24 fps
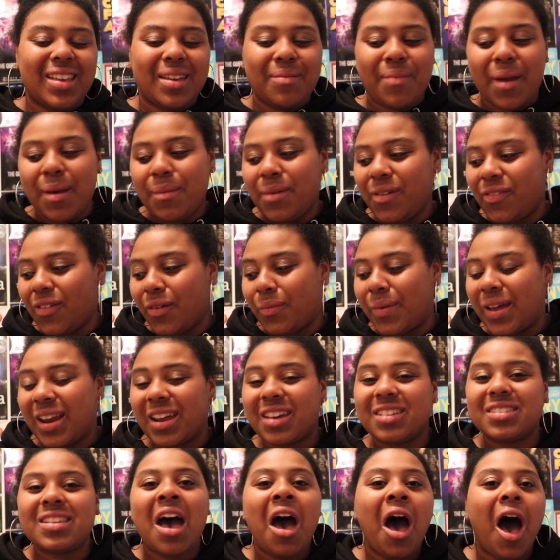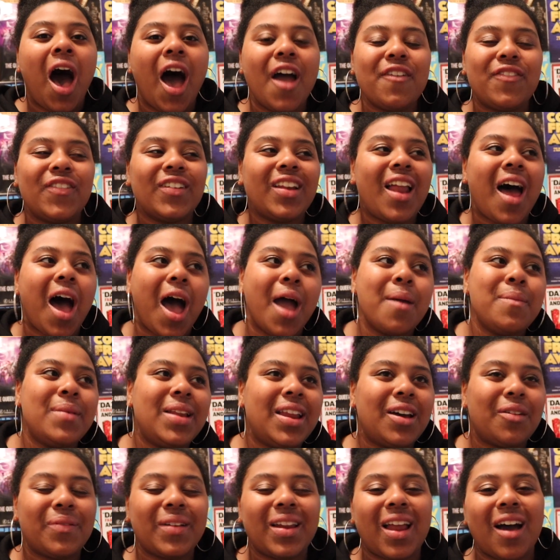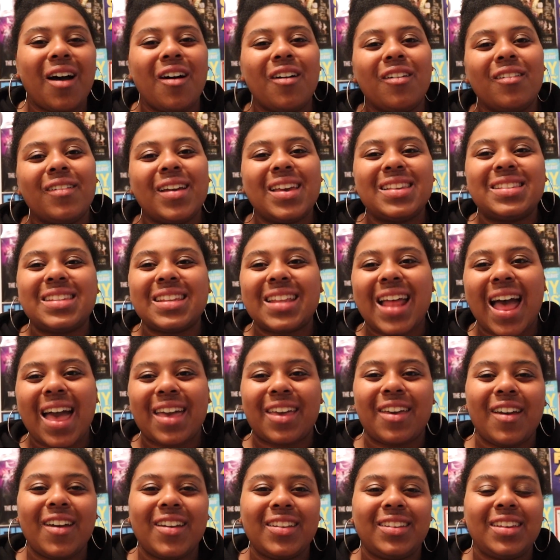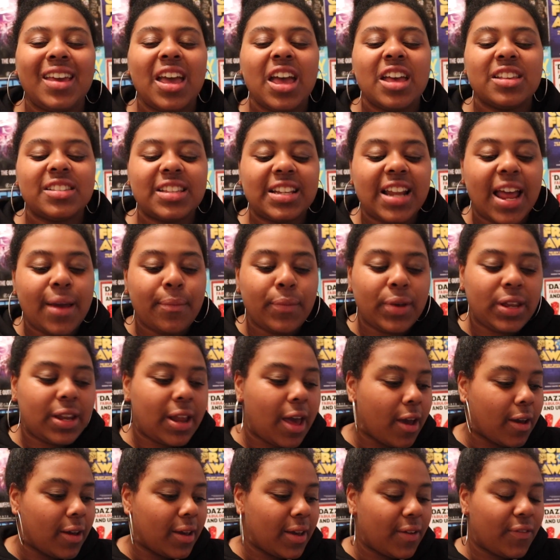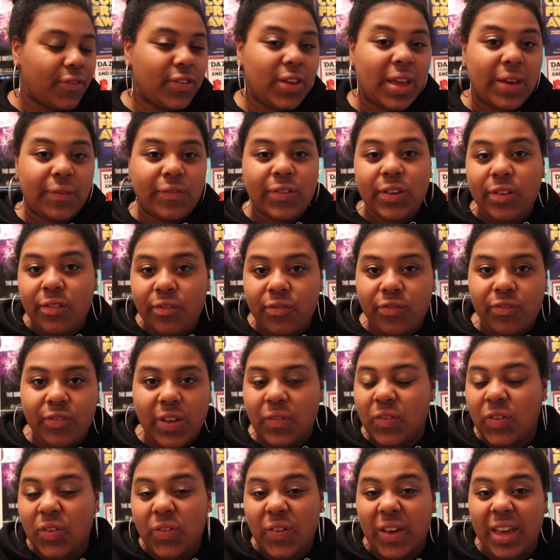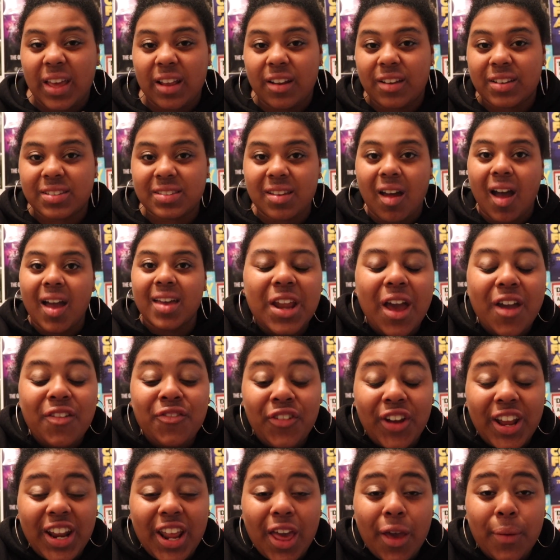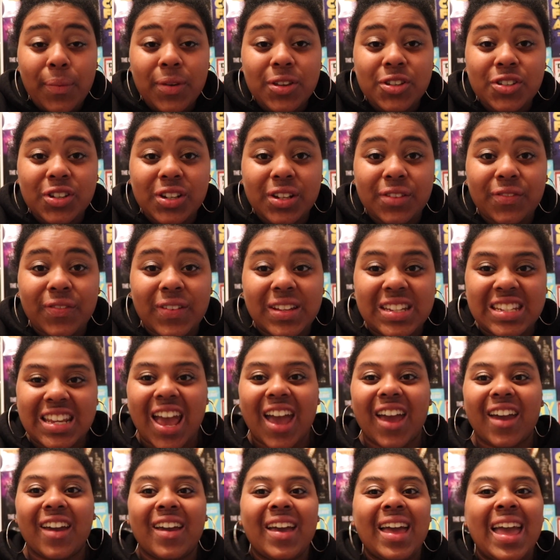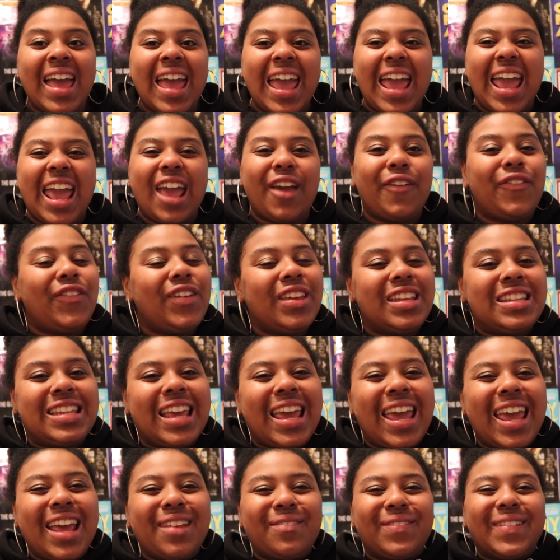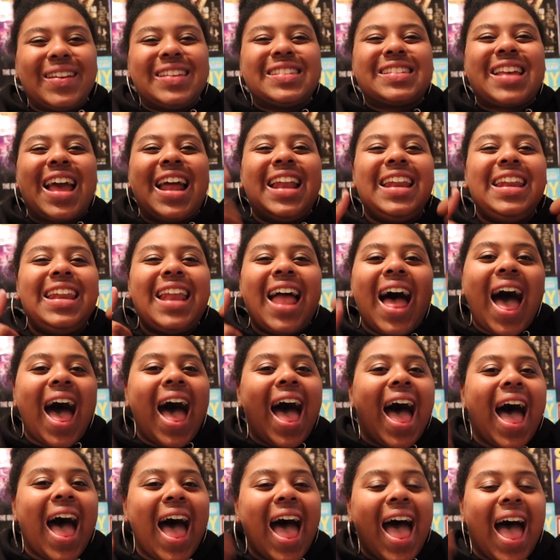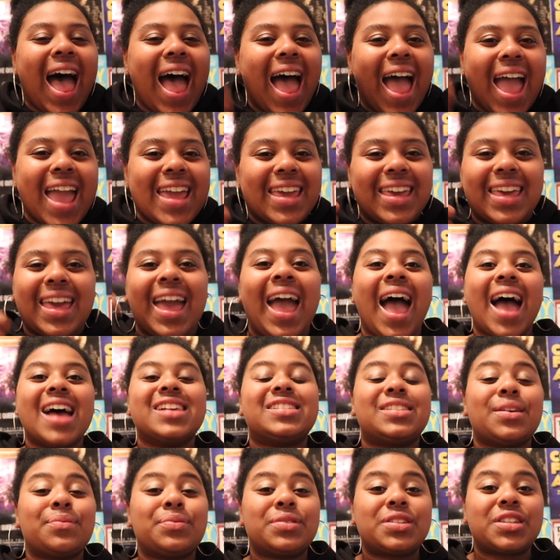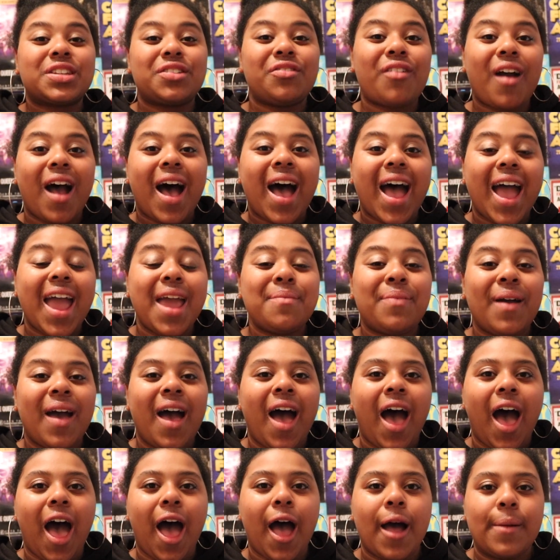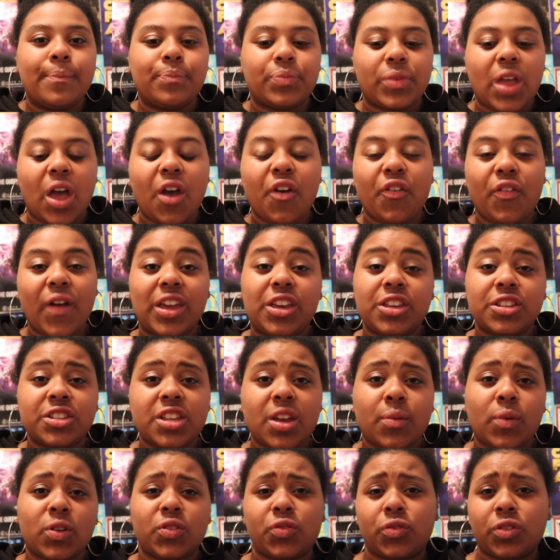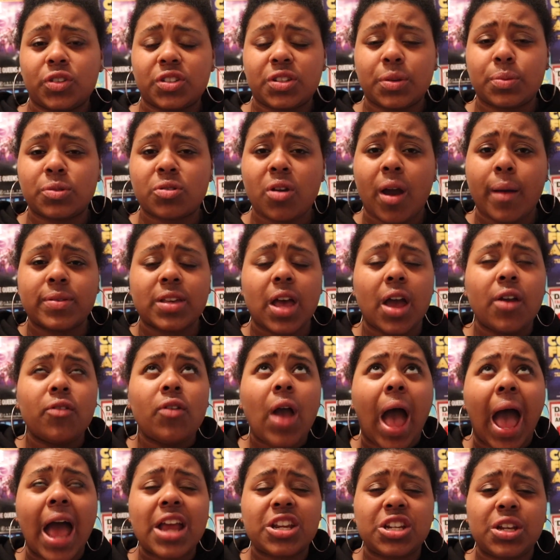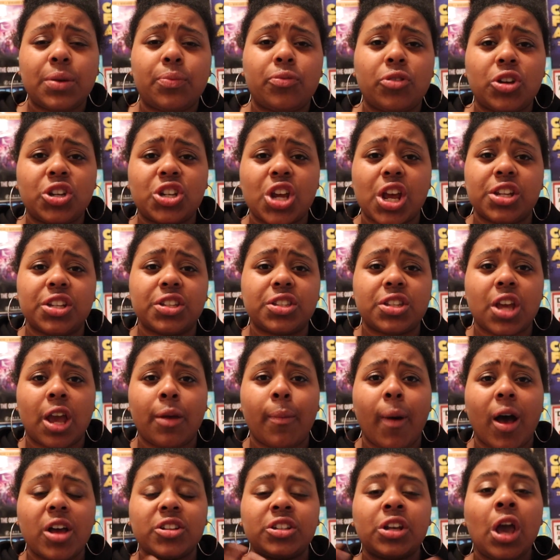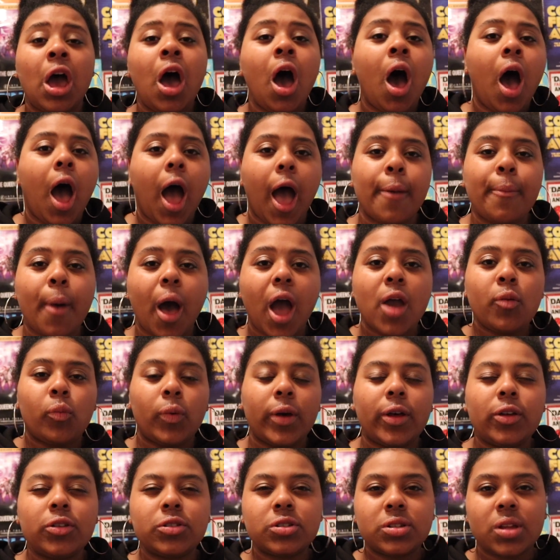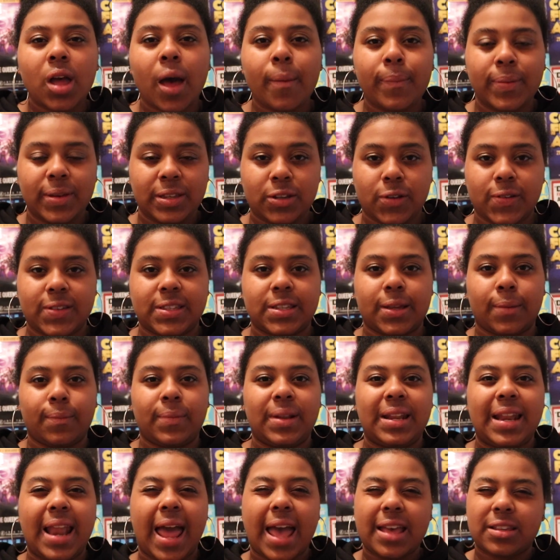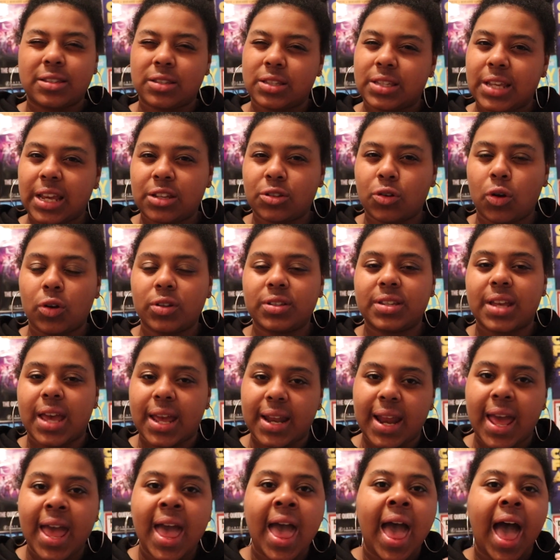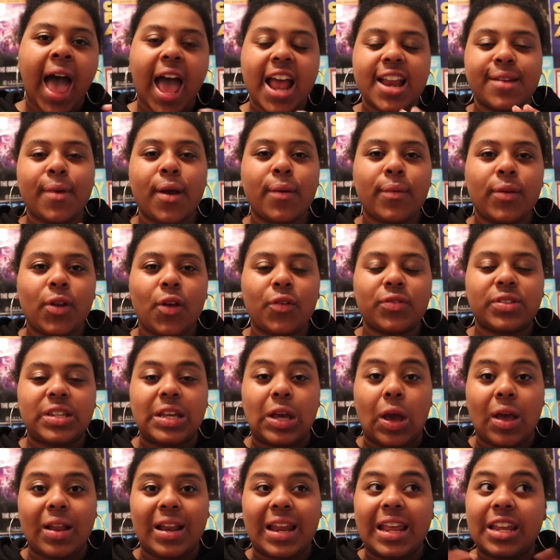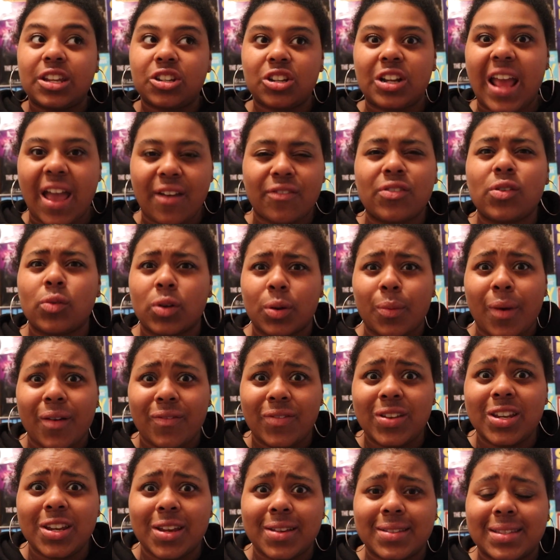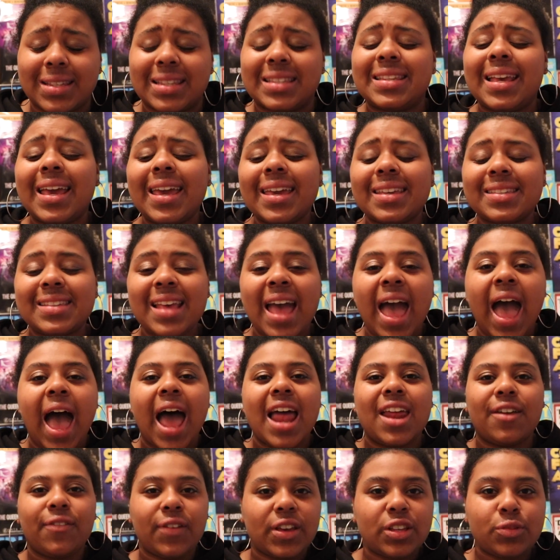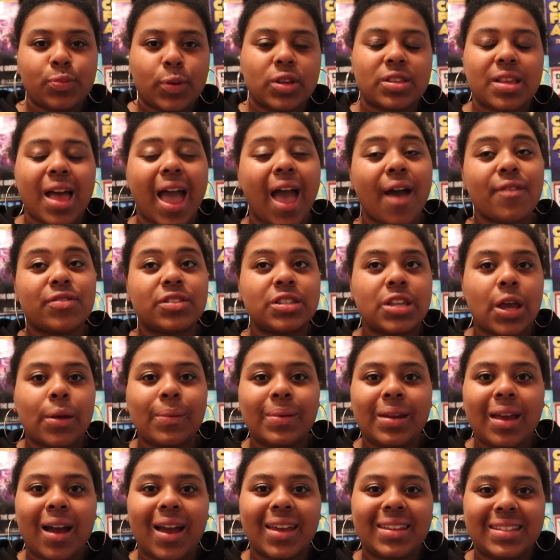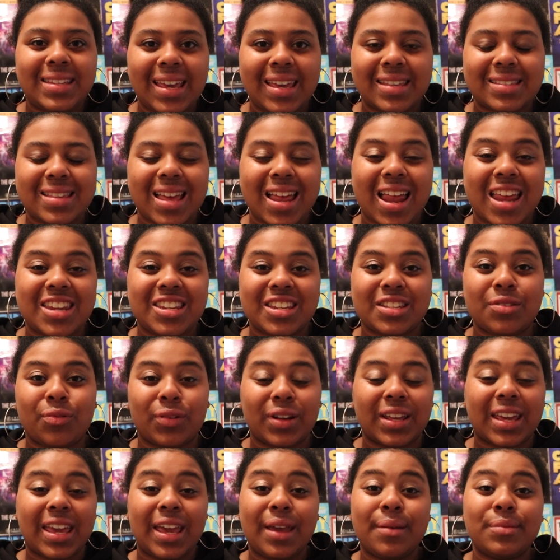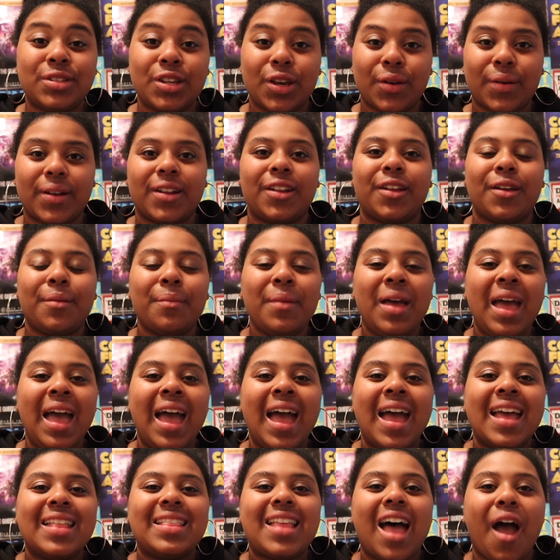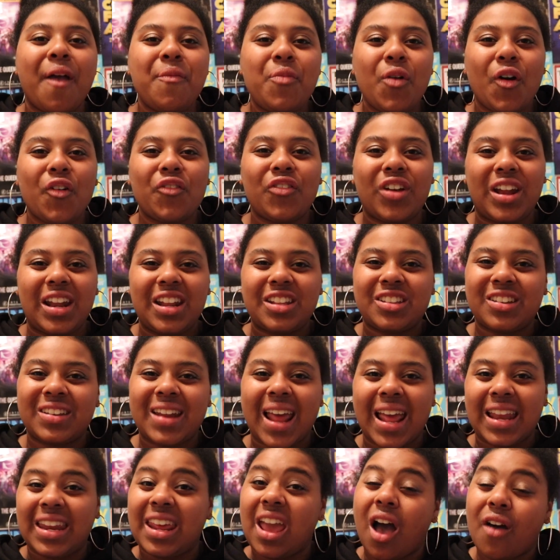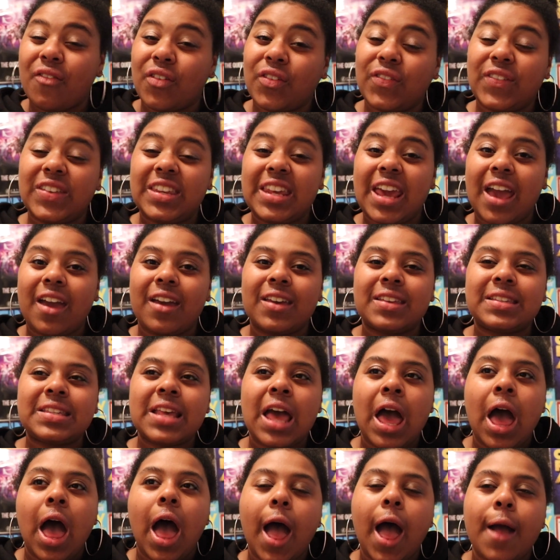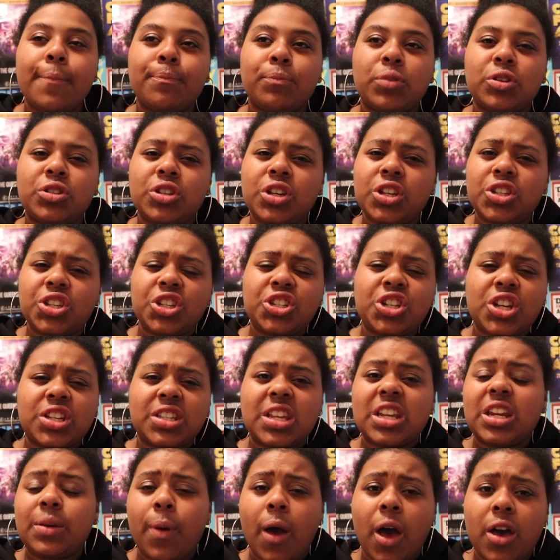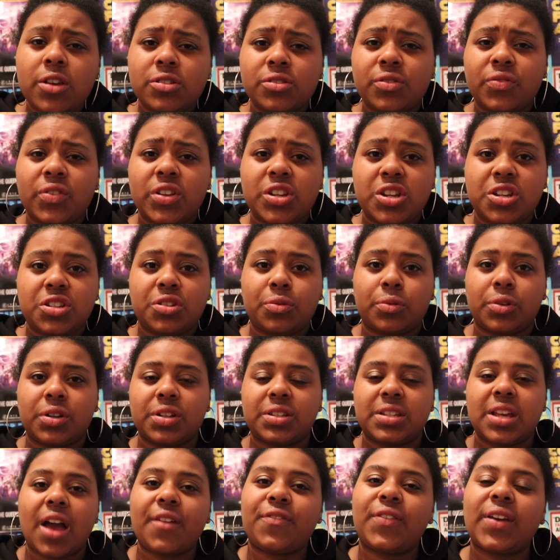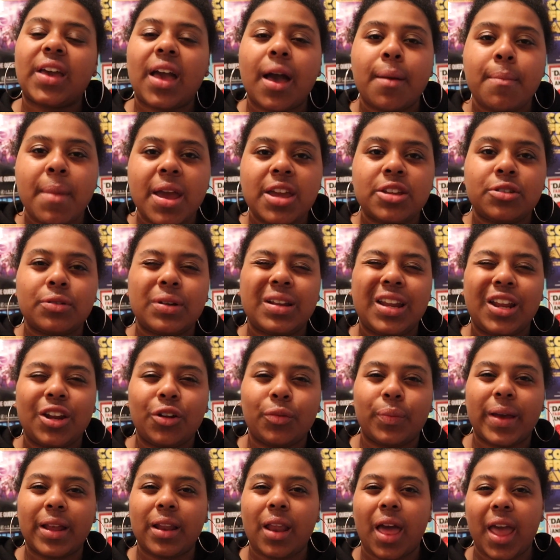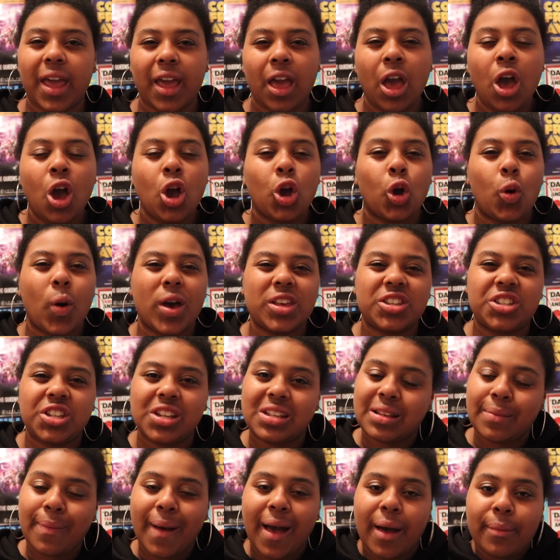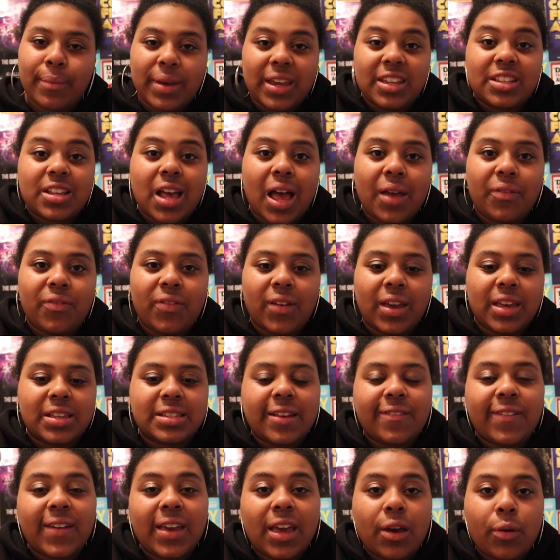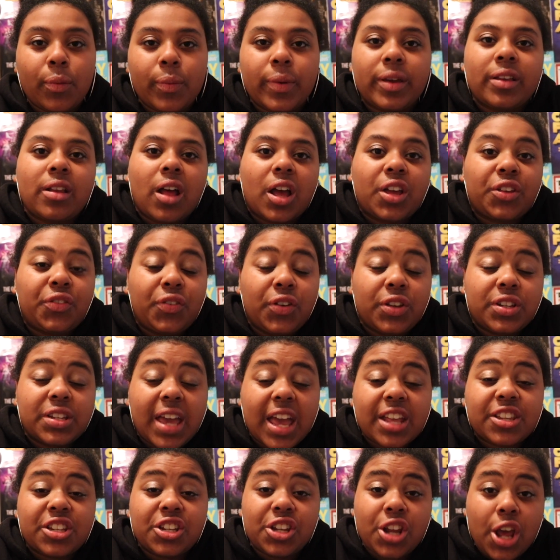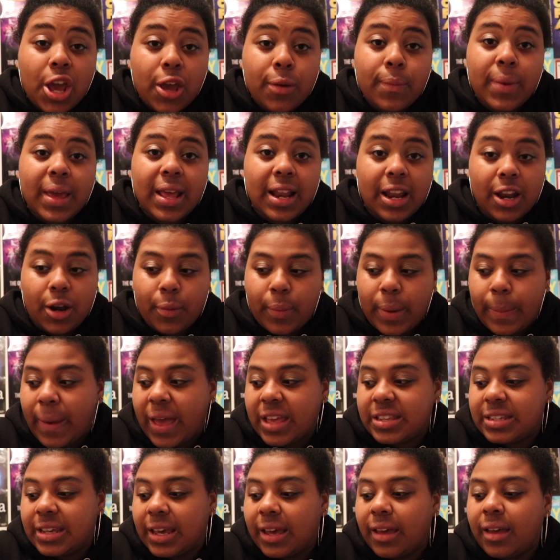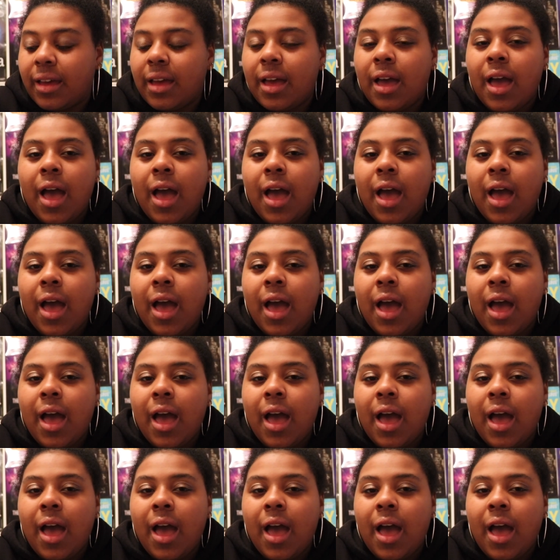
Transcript: It made me feel better, because I feel like I'm a little bit like, oh, is it that good? So let me know if you think it looks nice. And I really hope you enjoyed this video. If you did, please go like and subscribe. Thank you so much for the subscribers. I actually appreciate it so much. I will start be doing some less 6 content. At the moment, obviously, literally every one of my videos is 6, and I think it's because I have so many ideas and I just want to keep doing them that I'm not really doing any other videos. But do suggest any personal videos you want to see. I think I may do a little bit like questions about me type things. I think it would be nice for you to get to know me a little bit better.